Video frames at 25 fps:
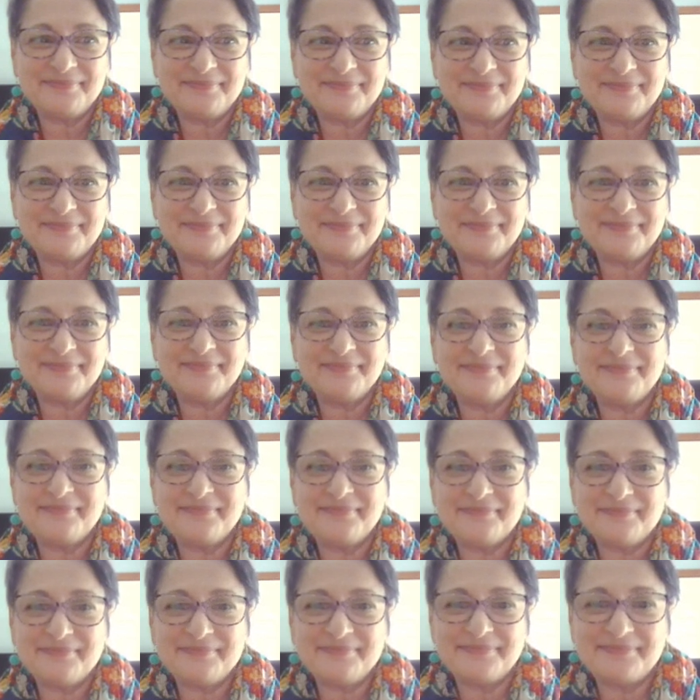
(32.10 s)

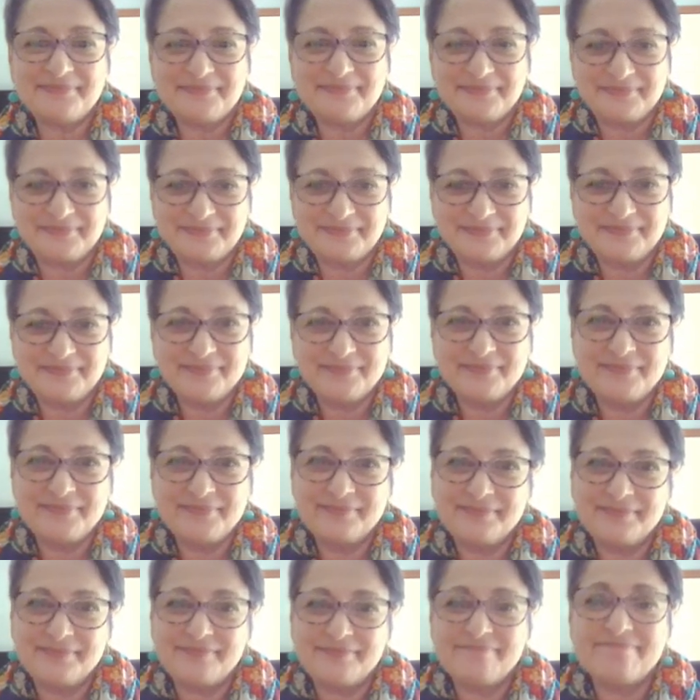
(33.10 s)

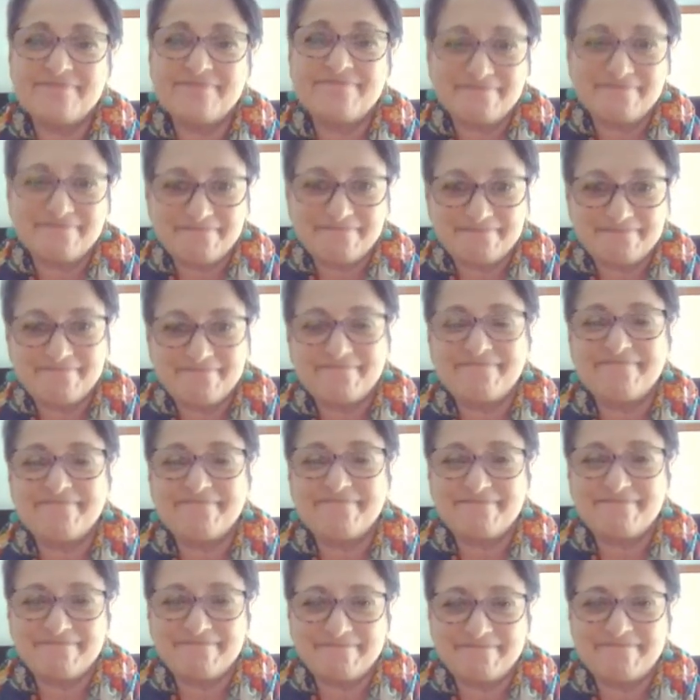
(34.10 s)

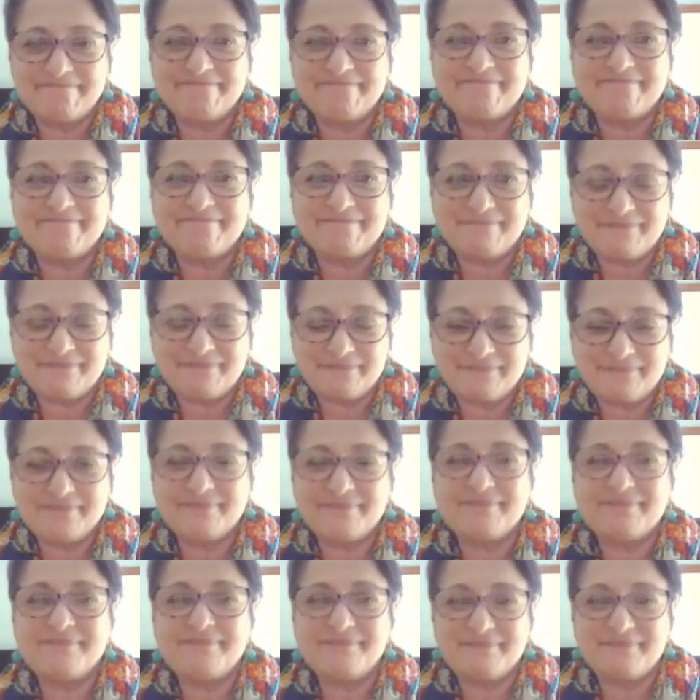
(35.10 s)

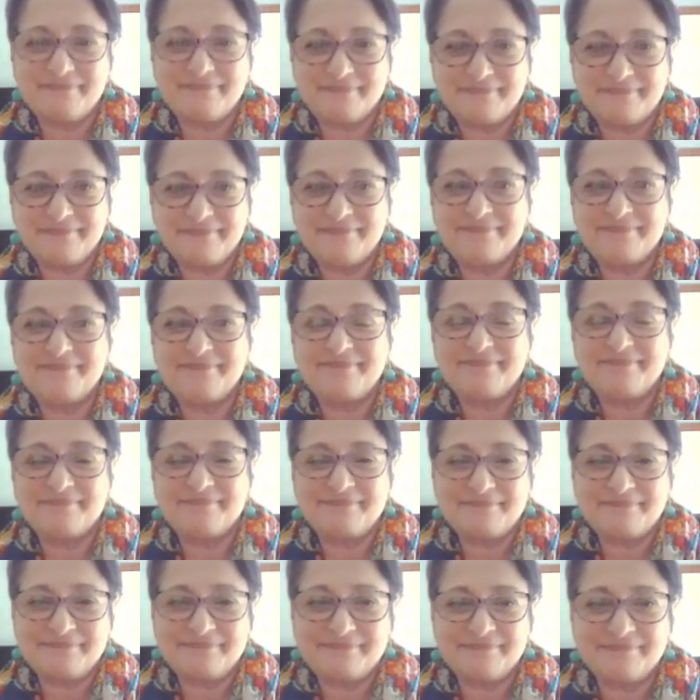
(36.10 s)

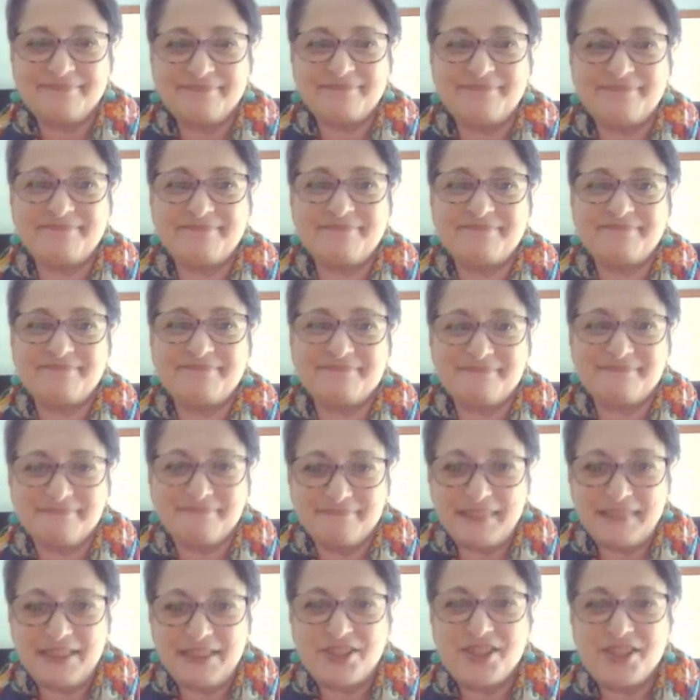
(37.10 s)

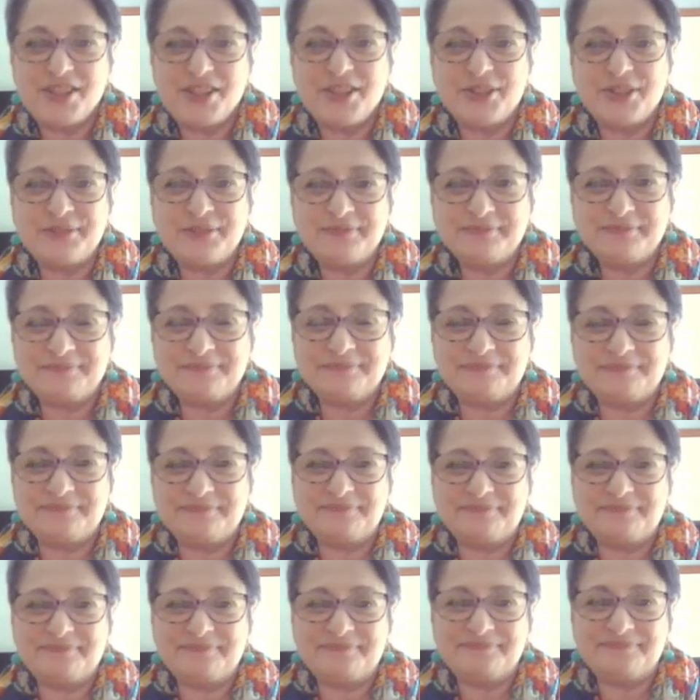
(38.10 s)

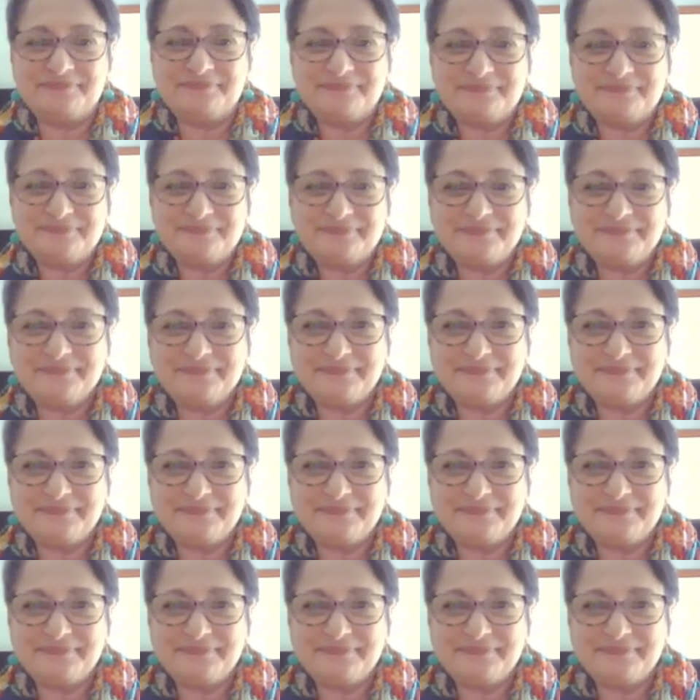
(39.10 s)
[no speech]